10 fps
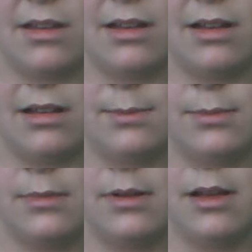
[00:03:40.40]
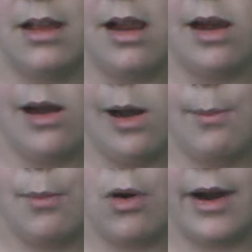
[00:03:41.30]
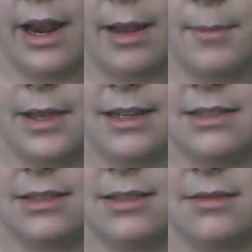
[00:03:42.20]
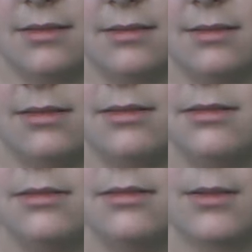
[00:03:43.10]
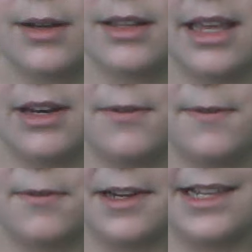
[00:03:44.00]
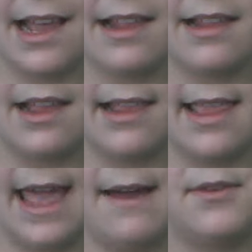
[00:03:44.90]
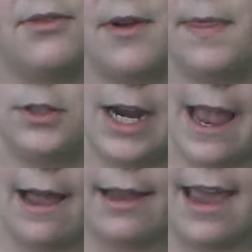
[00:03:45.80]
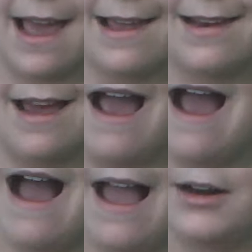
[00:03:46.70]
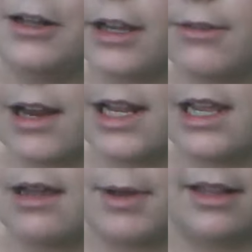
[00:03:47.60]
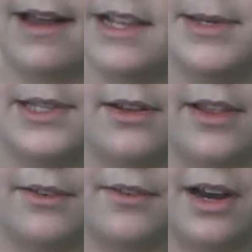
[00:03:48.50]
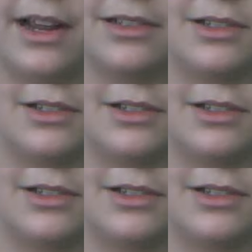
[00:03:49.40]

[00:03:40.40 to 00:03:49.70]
um, boring because what they do for recess is they have us run the track, and I don't like running. My classmates don't like running,